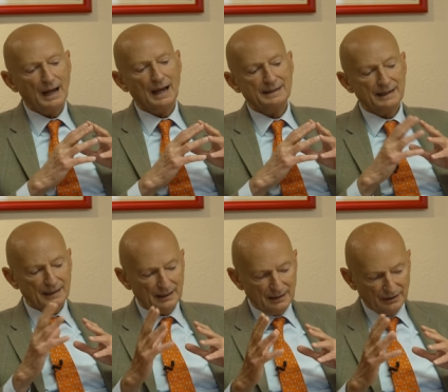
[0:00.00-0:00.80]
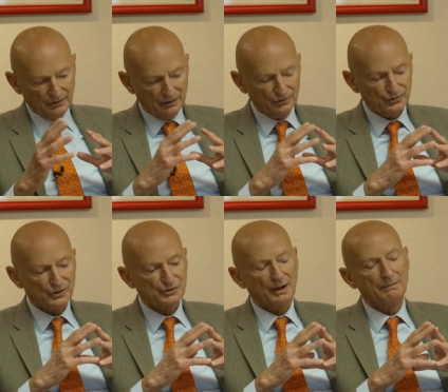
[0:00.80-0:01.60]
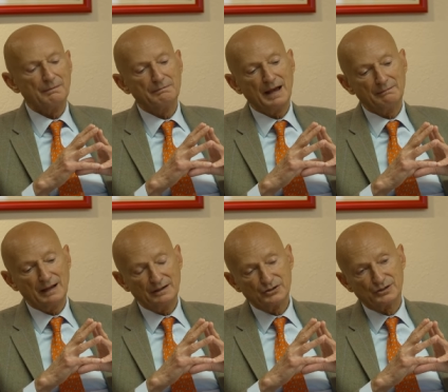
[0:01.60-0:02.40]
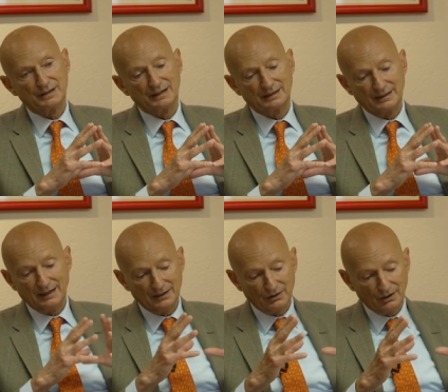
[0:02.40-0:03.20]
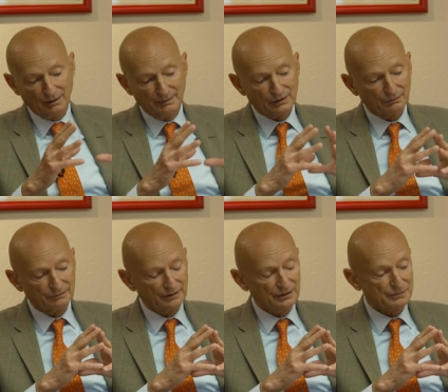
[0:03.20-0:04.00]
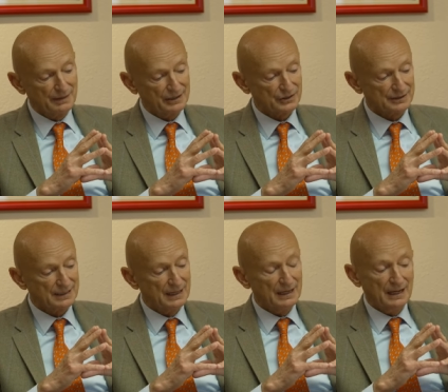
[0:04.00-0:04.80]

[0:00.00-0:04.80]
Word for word: I think, and, you just um, mentioned it, the economic of these measures,